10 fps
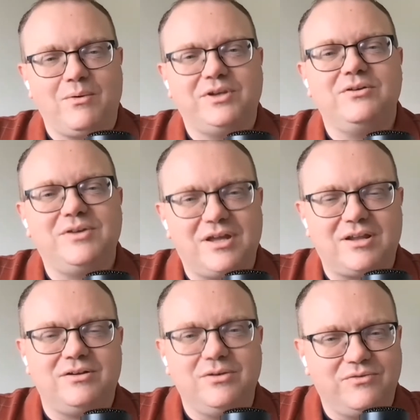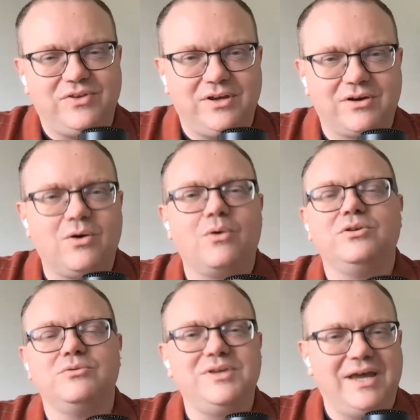When you get a new vehicle,
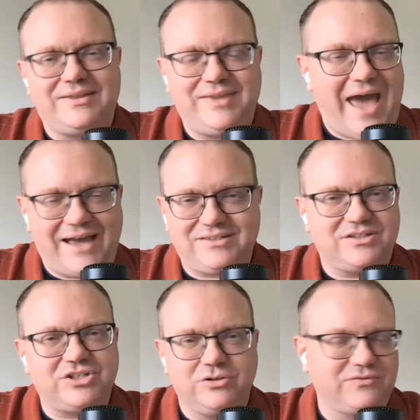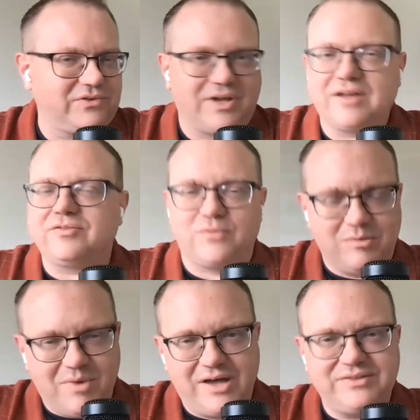you get access to it for like three
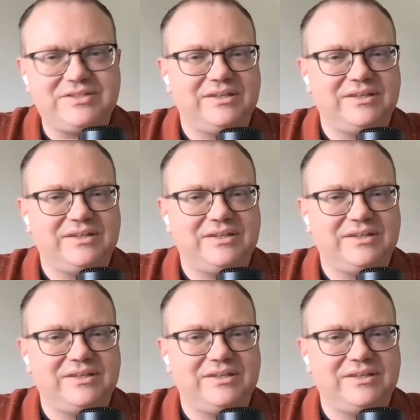months,